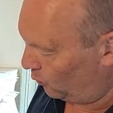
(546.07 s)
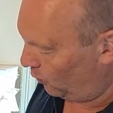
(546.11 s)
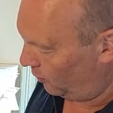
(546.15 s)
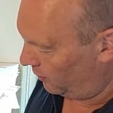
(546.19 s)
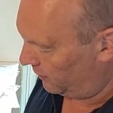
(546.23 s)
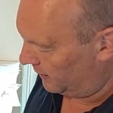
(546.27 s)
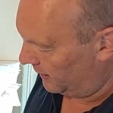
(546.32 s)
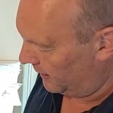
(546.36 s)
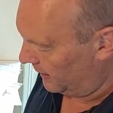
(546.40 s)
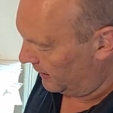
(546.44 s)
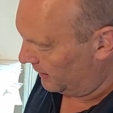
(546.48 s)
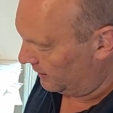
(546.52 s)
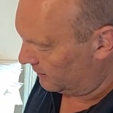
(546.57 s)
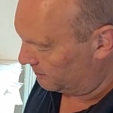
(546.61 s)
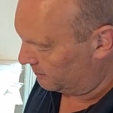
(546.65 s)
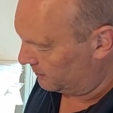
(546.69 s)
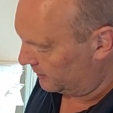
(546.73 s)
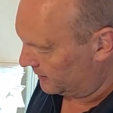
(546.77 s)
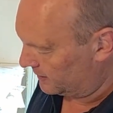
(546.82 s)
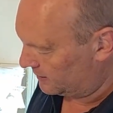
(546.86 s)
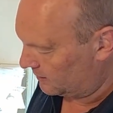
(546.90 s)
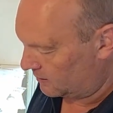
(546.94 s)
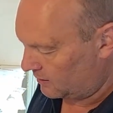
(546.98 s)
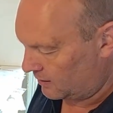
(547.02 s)
one here, but
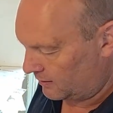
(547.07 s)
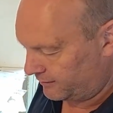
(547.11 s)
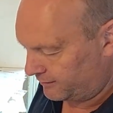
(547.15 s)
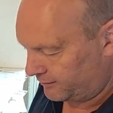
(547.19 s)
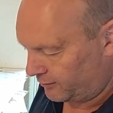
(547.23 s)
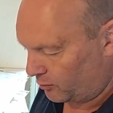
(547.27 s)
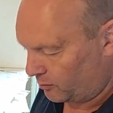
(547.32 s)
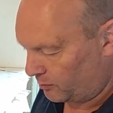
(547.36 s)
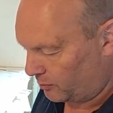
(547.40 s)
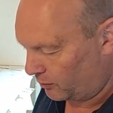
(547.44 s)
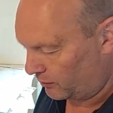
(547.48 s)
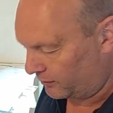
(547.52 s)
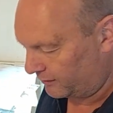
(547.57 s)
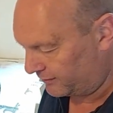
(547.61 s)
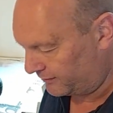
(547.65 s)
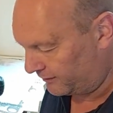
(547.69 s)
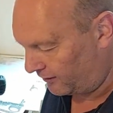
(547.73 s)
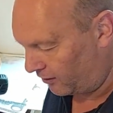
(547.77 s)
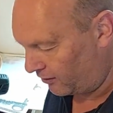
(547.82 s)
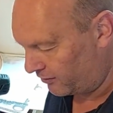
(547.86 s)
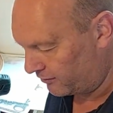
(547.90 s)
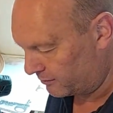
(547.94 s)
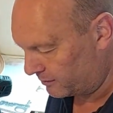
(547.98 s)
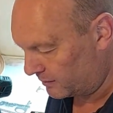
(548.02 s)
it's only at
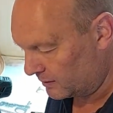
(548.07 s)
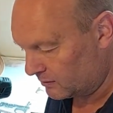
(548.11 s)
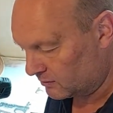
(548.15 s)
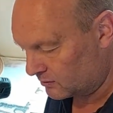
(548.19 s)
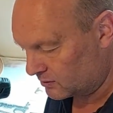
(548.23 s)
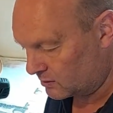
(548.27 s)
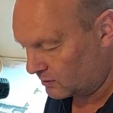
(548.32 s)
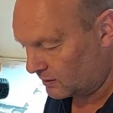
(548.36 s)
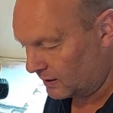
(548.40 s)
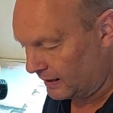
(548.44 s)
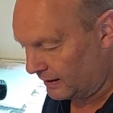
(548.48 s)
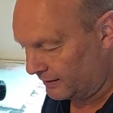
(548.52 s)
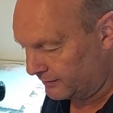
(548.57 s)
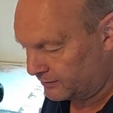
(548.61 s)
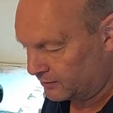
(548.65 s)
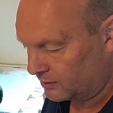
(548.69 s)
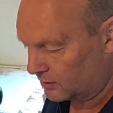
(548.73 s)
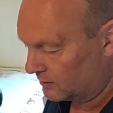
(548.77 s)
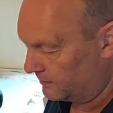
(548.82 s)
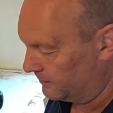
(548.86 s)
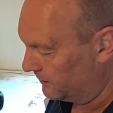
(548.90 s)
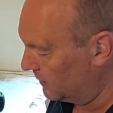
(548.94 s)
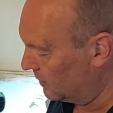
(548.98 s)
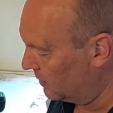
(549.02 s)
4.5mm, so I have
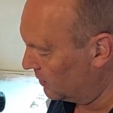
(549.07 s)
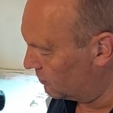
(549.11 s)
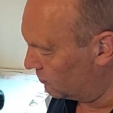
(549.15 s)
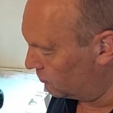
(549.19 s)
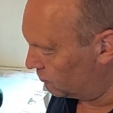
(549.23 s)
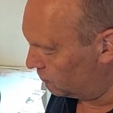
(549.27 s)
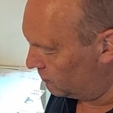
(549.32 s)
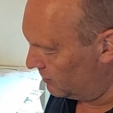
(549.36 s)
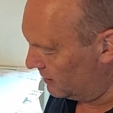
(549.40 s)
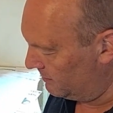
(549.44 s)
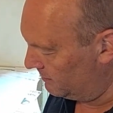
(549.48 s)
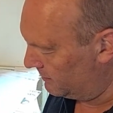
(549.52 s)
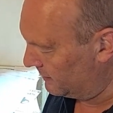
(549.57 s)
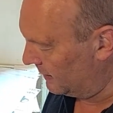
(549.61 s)
to ream